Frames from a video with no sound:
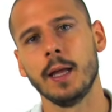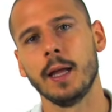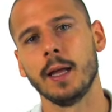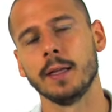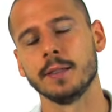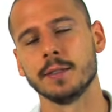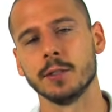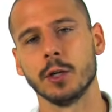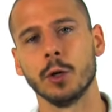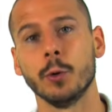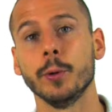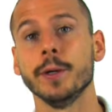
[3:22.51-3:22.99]

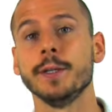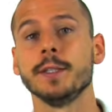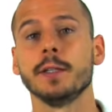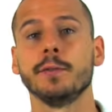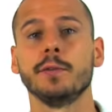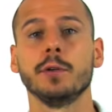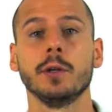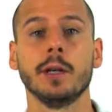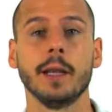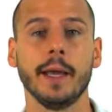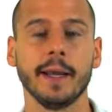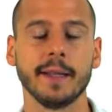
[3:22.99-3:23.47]
As always,
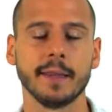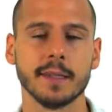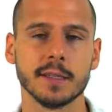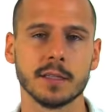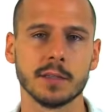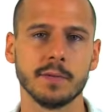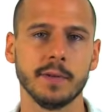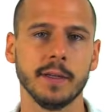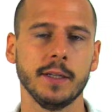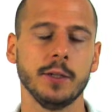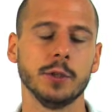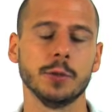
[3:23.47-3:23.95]
if you like
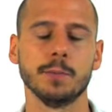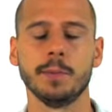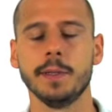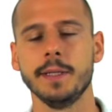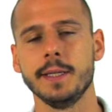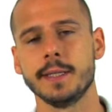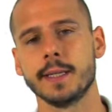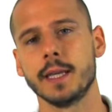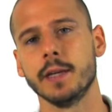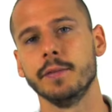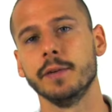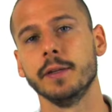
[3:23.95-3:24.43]
this video,
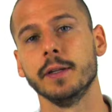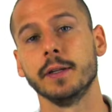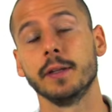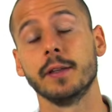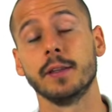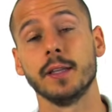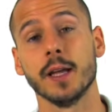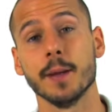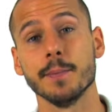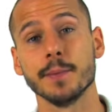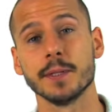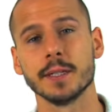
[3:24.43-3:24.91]
please give it a
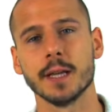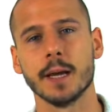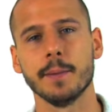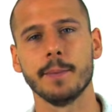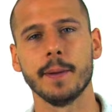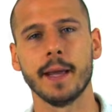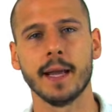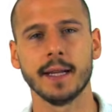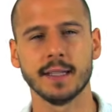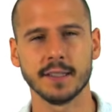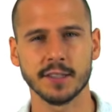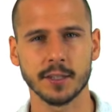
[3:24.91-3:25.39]
thumbs
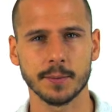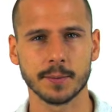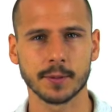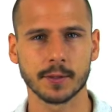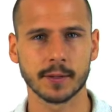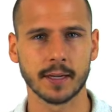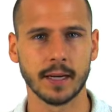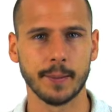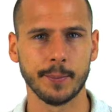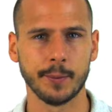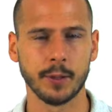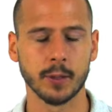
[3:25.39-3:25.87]
up and
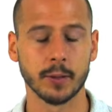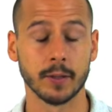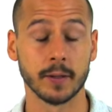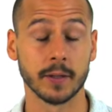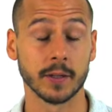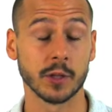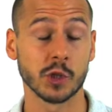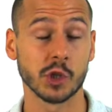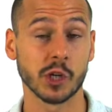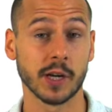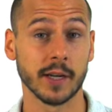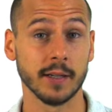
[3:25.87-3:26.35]
subscribe to
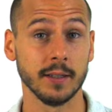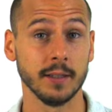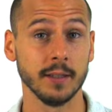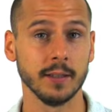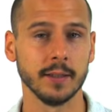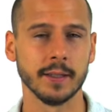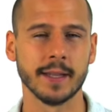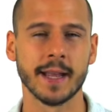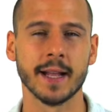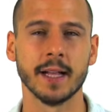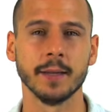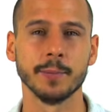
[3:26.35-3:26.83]
our channel.
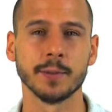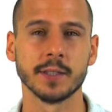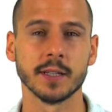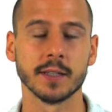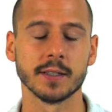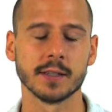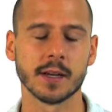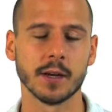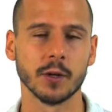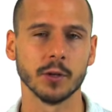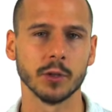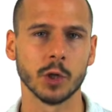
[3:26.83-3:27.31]
It helps
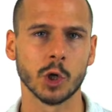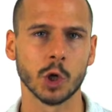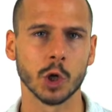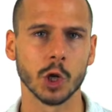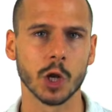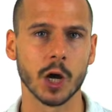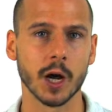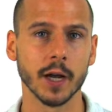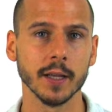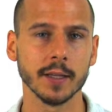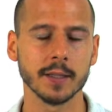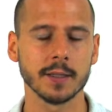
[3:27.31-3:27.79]
us out a
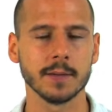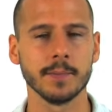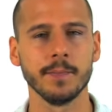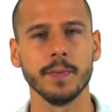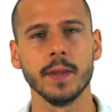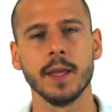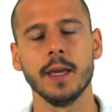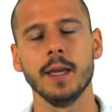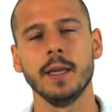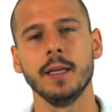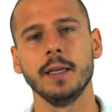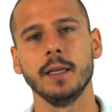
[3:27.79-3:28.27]
lot.
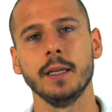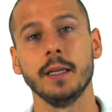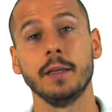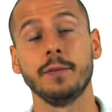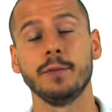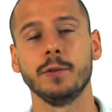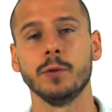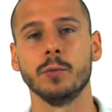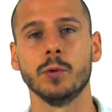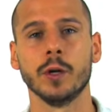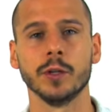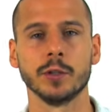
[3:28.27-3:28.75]

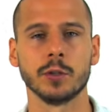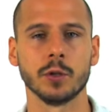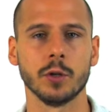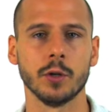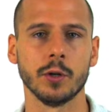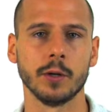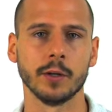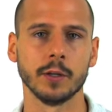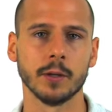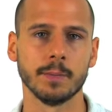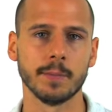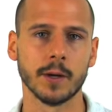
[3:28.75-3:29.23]
If you want to
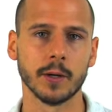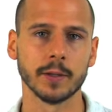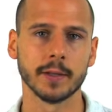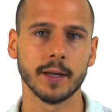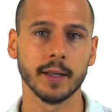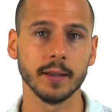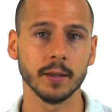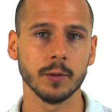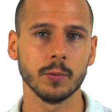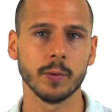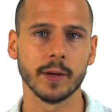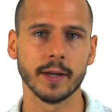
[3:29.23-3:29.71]
learn about
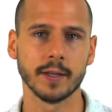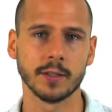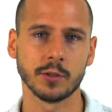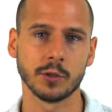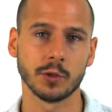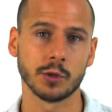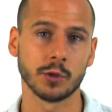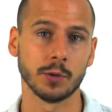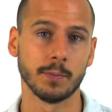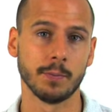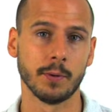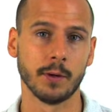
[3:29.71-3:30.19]
other ways
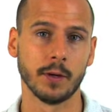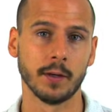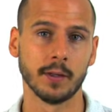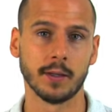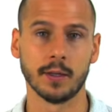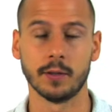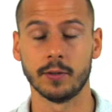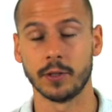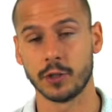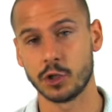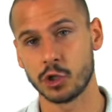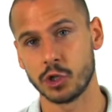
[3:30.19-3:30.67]
to support
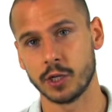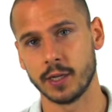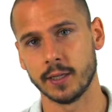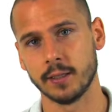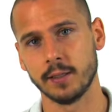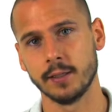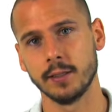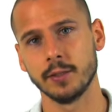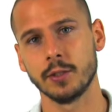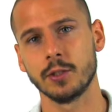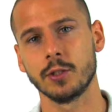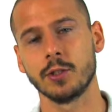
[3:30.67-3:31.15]
our
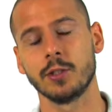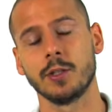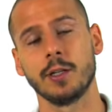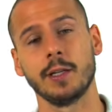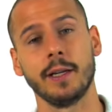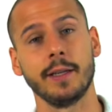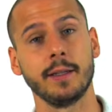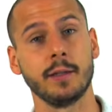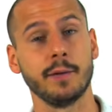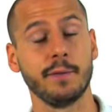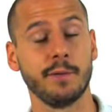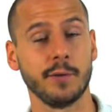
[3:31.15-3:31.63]
channel,
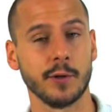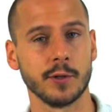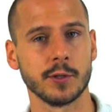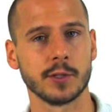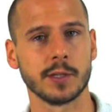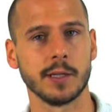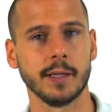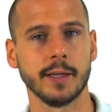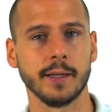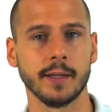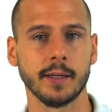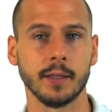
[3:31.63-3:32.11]
click the
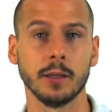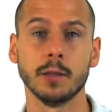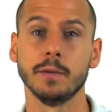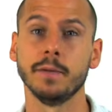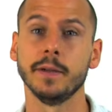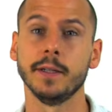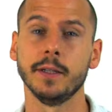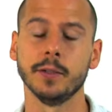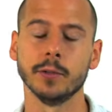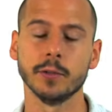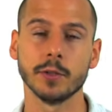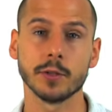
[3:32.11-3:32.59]
first link in the
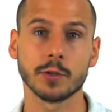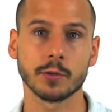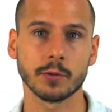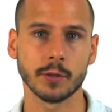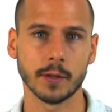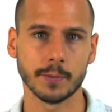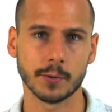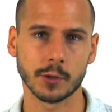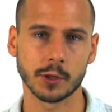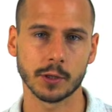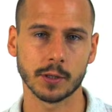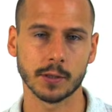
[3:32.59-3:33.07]
video
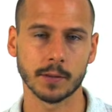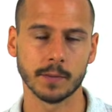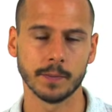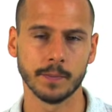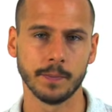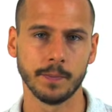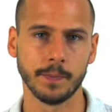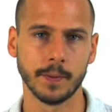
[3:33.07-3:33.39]
description.